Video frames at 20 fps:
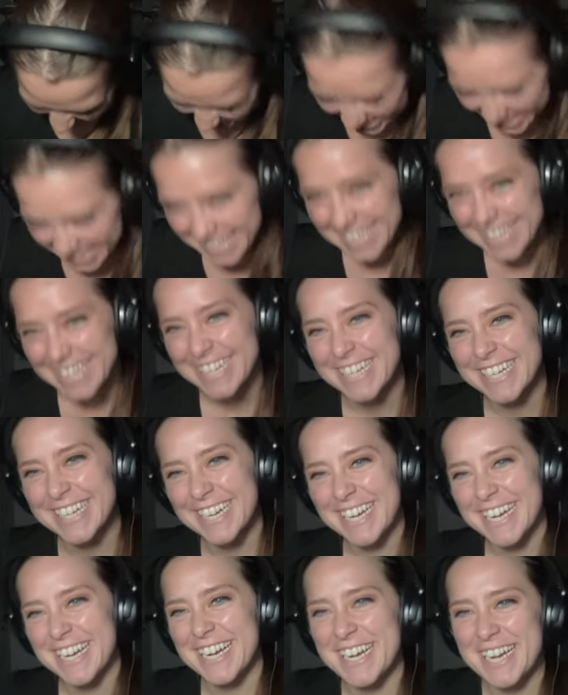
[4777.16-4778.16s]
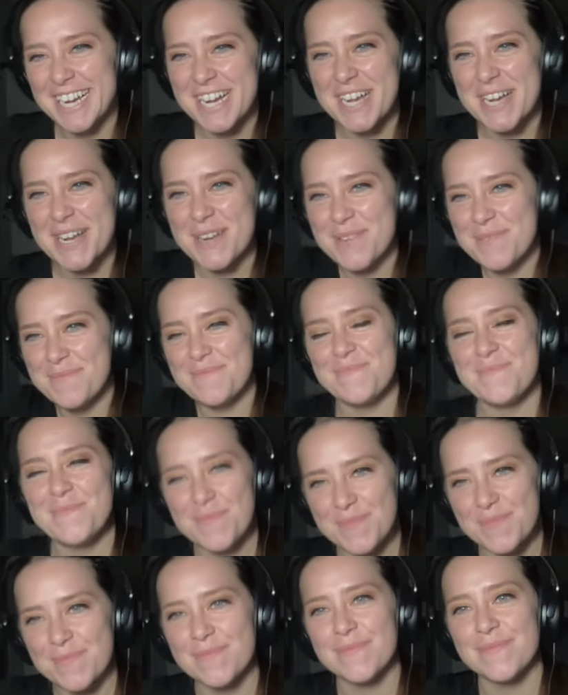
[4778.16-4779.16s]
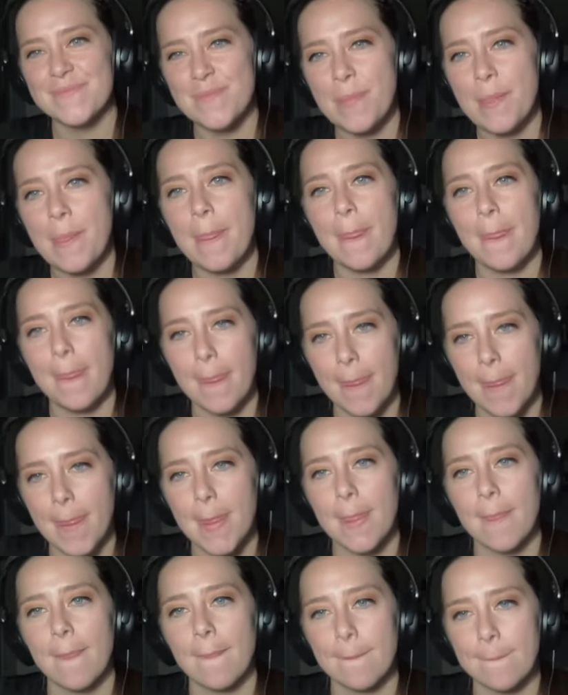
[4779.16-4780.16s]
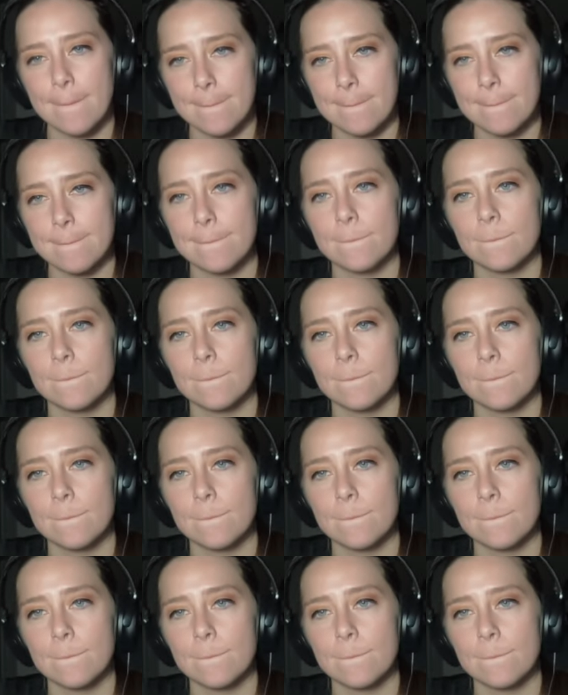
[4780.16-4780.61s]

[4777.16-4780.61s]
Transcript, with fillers: of course, obviously, it is, to me, it's another great thing that